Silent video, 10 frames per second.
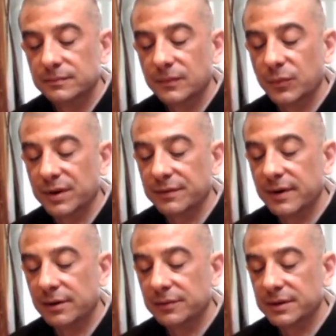When he
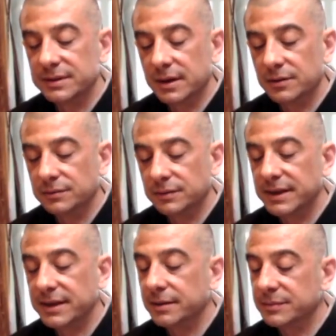found this out,
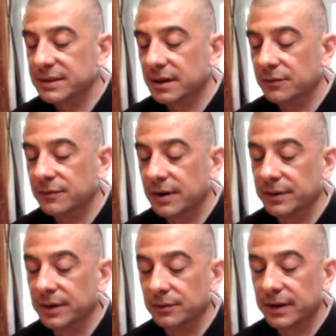he himself found
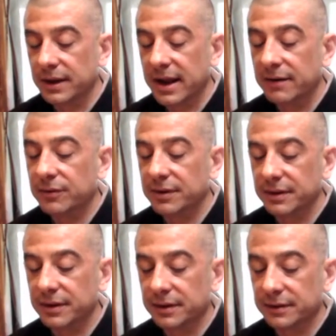out that
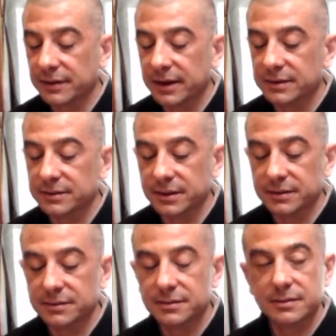everything that
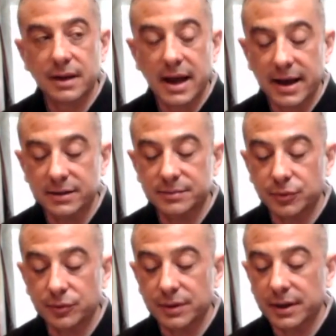exists has
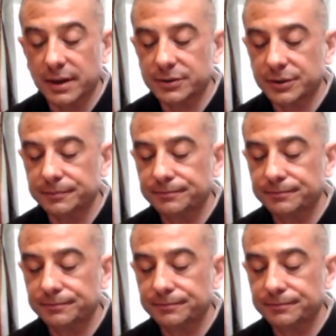Buddha nature.